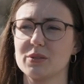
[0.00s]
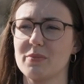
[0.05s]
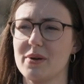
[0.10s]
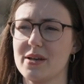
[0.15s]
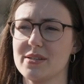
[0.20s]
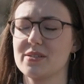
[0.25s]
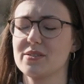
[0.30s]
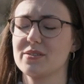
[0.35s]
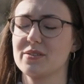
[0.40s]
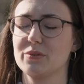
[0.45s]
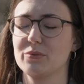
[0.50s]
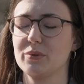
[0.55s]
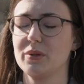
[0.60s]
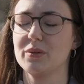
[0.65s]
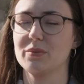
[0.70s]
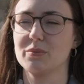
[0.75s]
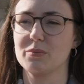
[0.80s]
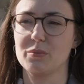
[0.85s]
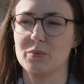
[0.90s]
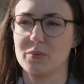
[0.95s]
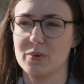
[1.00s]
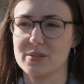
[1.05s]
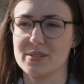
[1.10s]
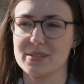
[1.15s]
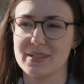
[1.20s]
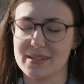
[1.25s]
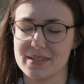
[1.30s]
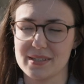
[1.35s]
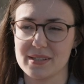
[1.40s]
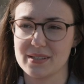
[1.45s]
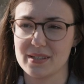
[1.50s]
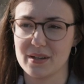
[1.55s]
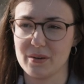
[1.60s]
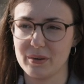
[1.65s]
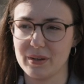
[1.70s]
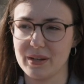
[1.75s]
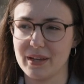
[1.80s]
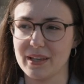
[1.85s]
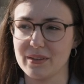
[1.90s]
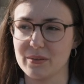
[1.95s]
a master's degree was
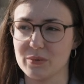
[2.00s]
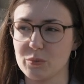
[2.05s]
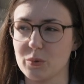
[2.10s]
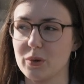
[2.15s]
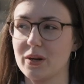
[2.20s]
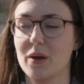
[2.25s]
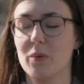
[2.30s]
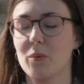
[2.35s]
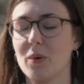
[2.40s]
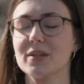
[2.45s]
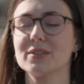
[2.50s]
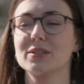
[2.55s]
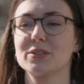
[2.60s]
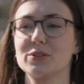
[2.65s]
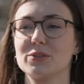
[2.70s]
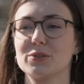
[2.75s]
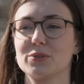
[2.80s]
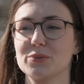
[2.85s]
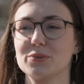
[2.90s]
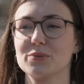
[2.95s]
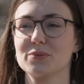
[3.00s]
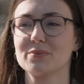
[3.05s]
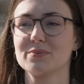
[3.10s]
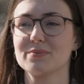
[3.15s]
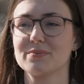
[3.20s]
necessary and what I wanted to do.